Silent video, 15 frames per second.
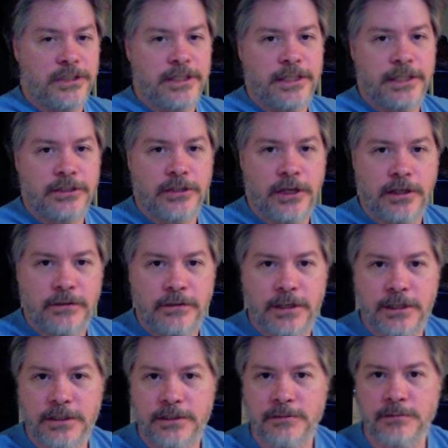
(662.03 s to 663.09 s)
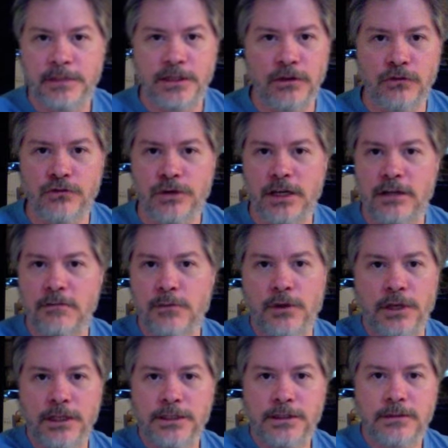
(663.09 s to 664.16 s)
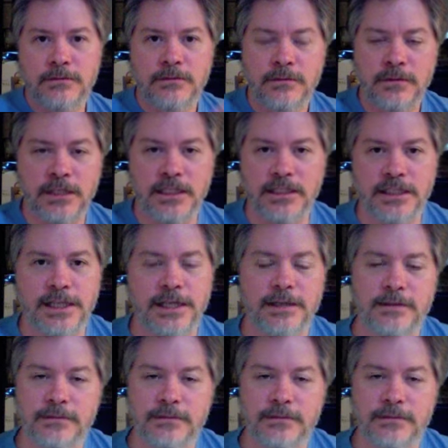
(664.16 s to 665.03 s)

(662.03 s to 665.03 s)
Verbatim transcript: he gets shot in the face. But no trail of bullets in the sand.